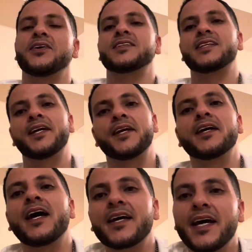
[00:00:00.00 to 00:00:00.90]
exciting.
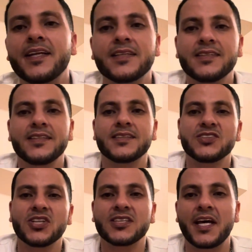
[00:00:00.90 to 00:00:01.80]
Again, this is
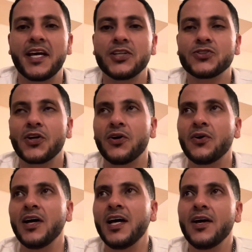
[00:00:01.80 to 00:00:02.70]
just an
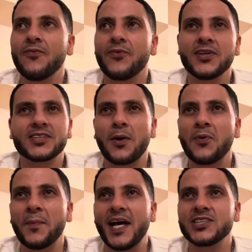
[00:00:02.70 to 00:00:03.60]
intro. First couple
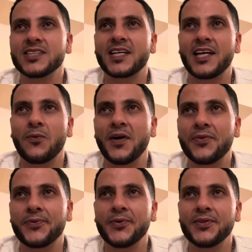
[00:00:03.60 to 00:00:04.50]
matches kind of
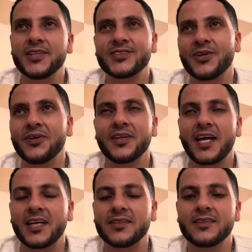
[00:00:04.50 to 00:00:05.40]
went through. There's still a
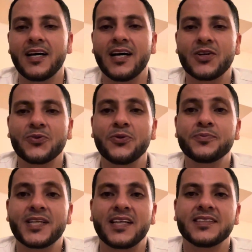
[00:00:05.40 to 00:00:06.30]
lot of
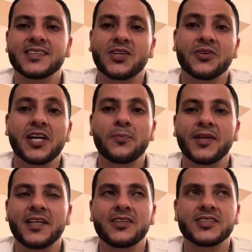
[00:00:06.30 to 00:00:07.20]
groups that still didn't
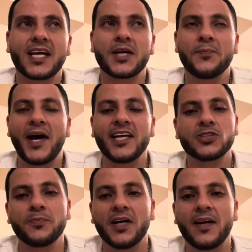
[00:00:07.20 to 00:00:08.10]
play their second
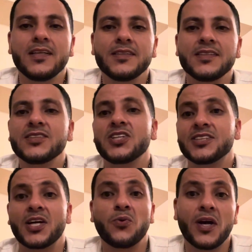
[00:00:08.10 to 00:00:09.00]
match, but this is just
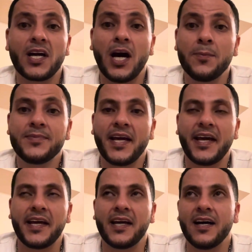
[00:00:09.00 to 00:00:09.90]
a quick
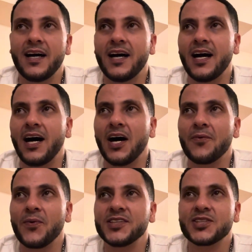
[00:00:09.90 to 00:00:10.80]
update on
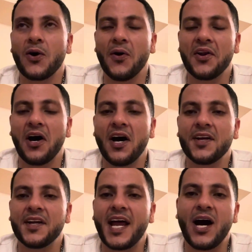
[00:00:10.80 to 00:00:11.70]
what's going on
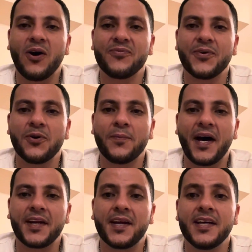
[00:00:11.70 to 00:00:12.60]
and how I feel about it.